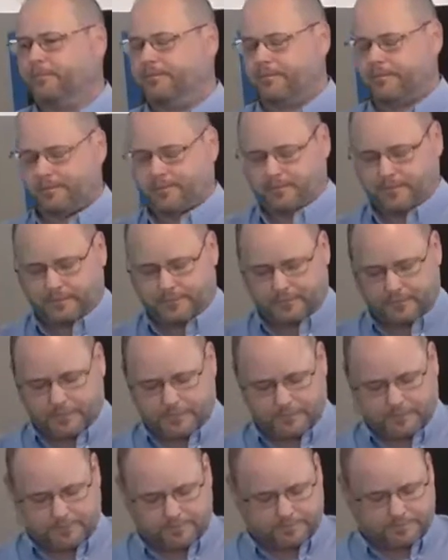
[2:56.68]

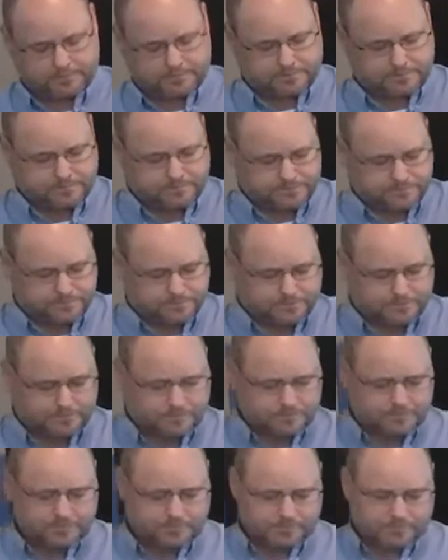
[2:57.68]

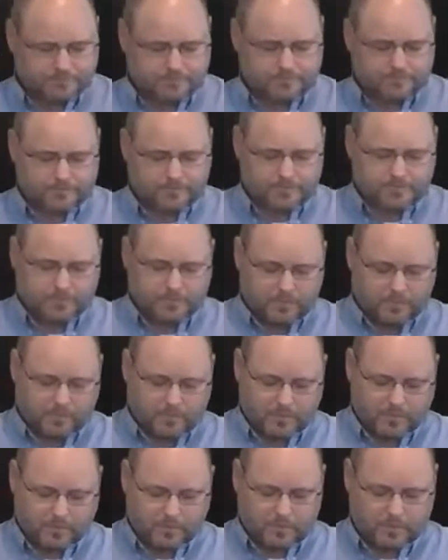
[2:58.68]

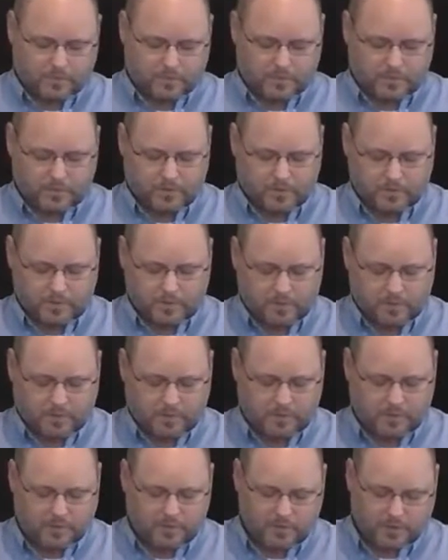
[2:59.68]

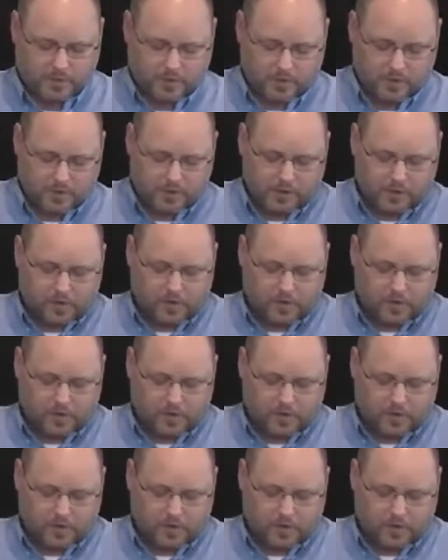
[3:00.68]
Nobody speaks.